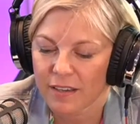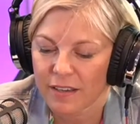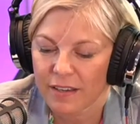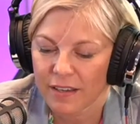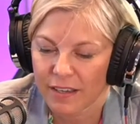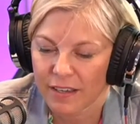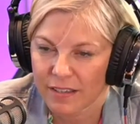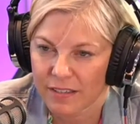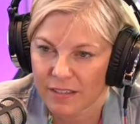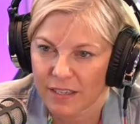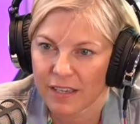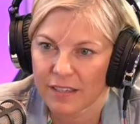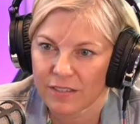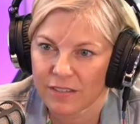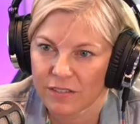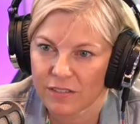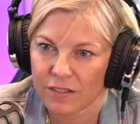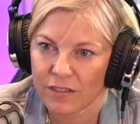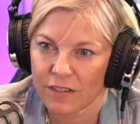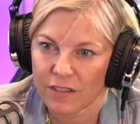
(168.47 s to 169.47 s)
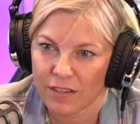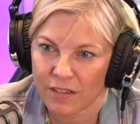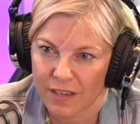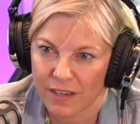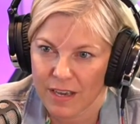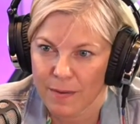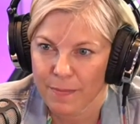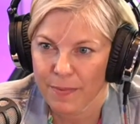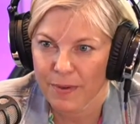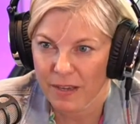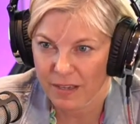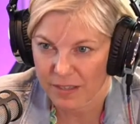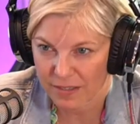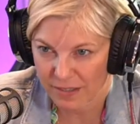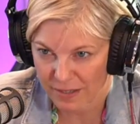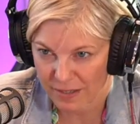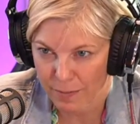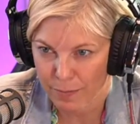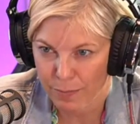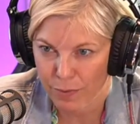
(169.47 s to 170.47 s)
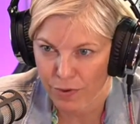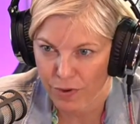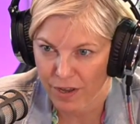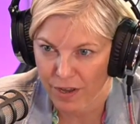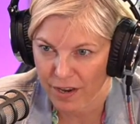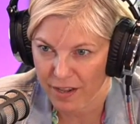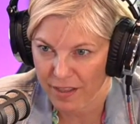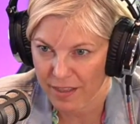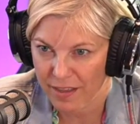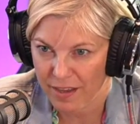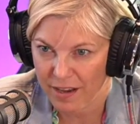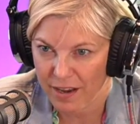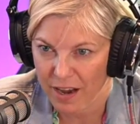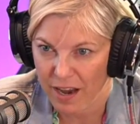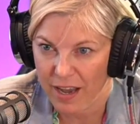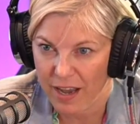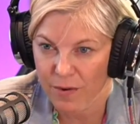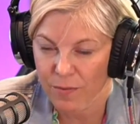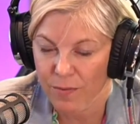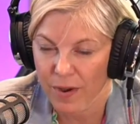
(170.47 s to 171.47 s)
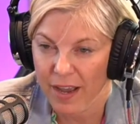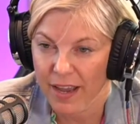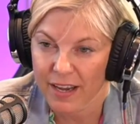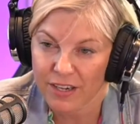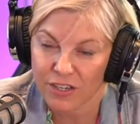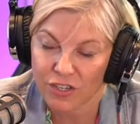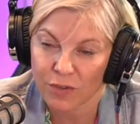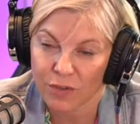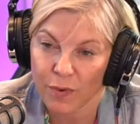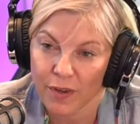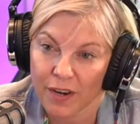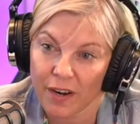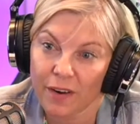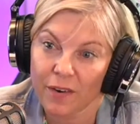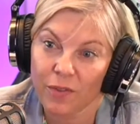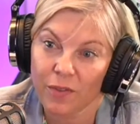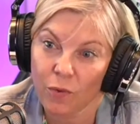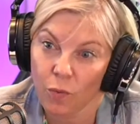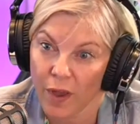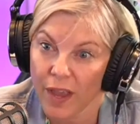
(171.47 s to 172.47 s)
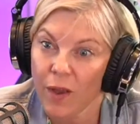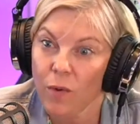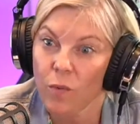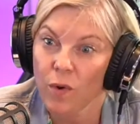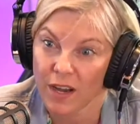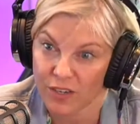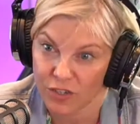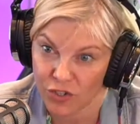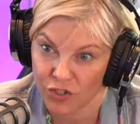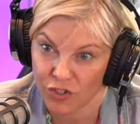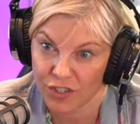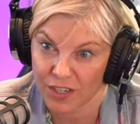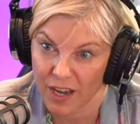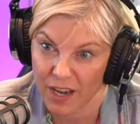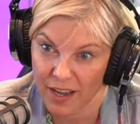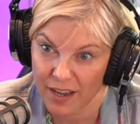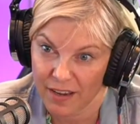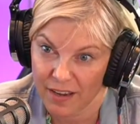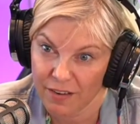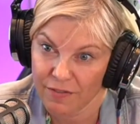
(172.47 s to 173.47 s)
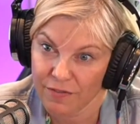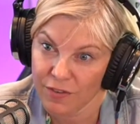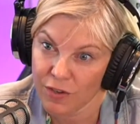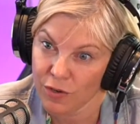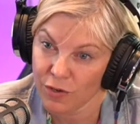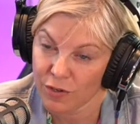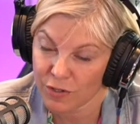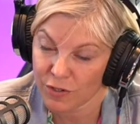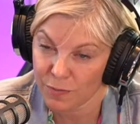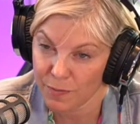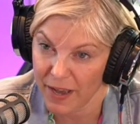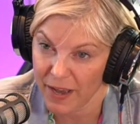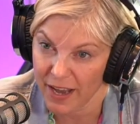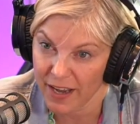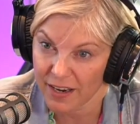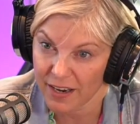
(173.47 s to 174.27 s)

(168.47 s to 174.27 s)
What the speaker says: can attest to the keeping it simple kind of thing. I actually went on the Weight Watchers diet a few years back.